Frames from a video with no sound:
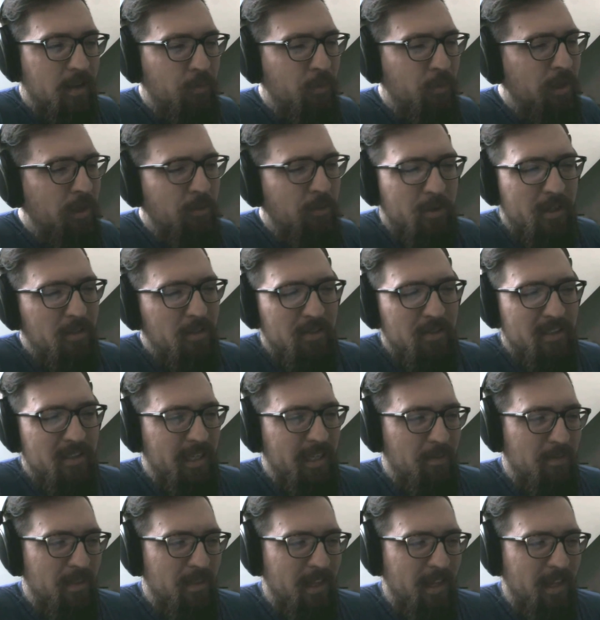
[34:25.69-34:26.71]
We don't want to do the
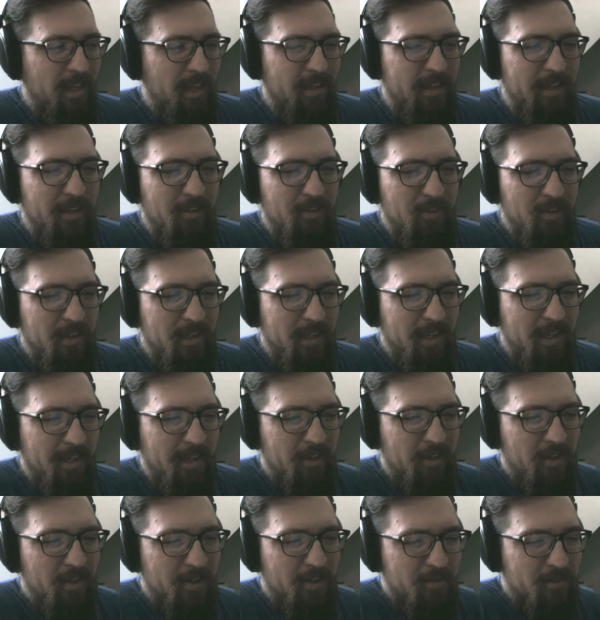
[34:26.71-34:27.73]
same thing
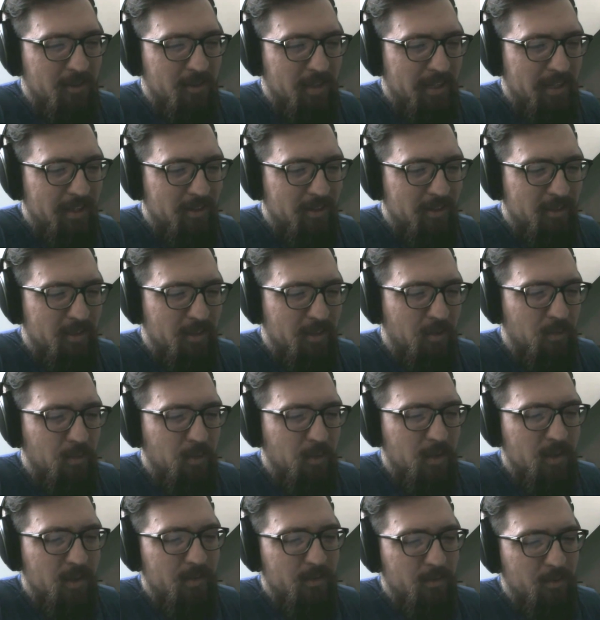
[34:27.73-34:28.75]
year after year. So
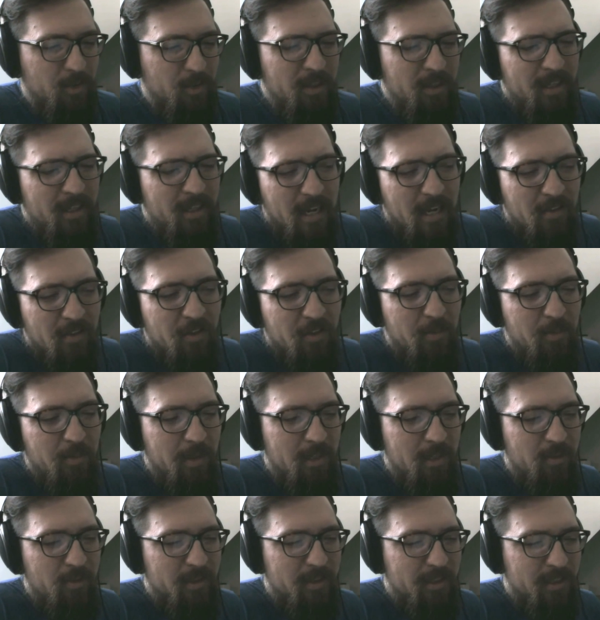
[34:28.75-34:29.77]
we're going to announce some
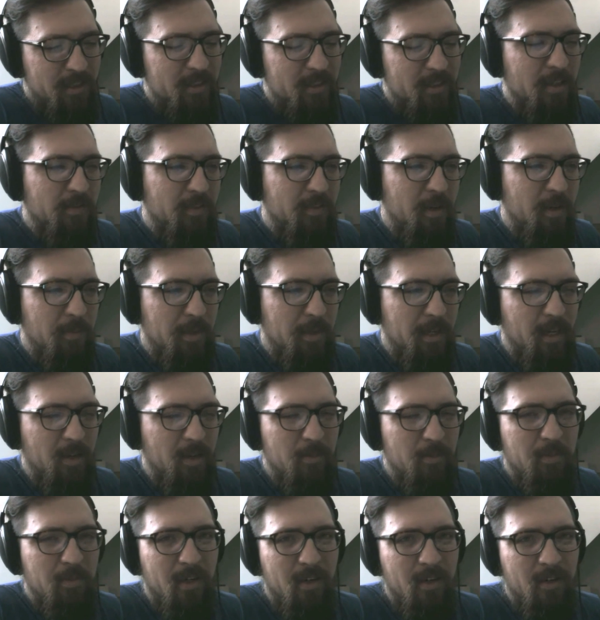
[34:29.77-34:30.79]
interesting stuff coming
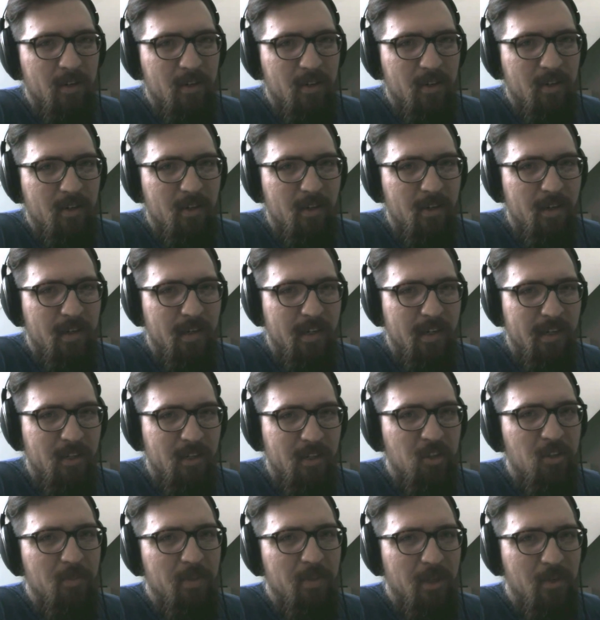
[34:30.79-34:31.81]
up, and it
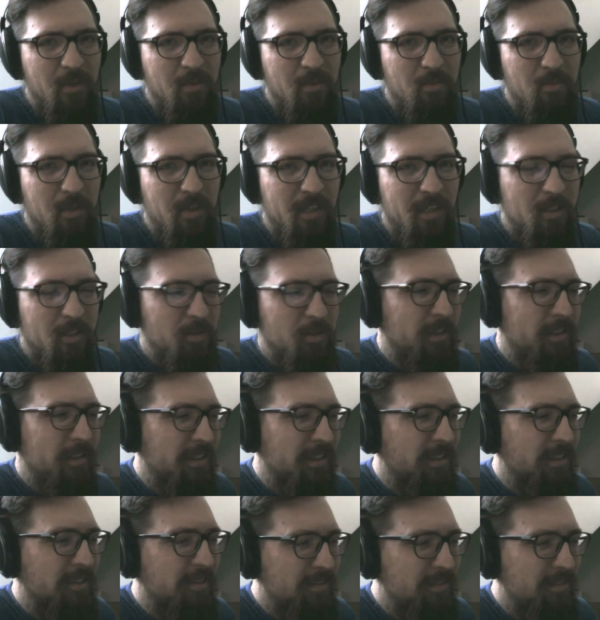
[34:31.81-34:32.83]
should be pretty
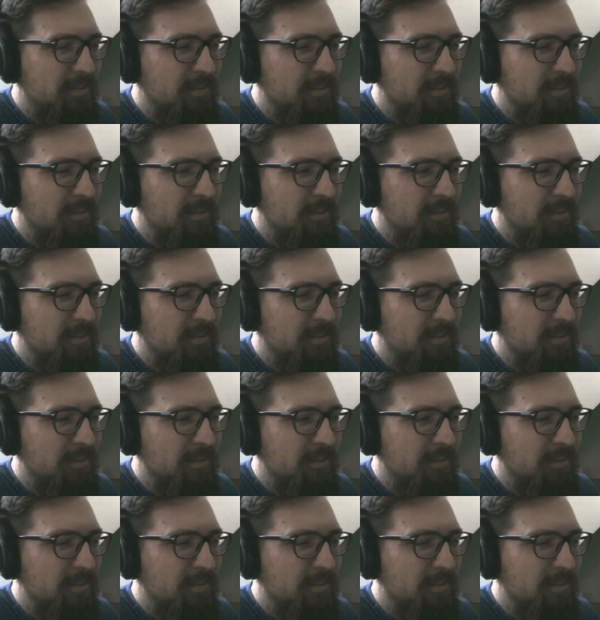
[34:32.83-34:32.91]
interesting.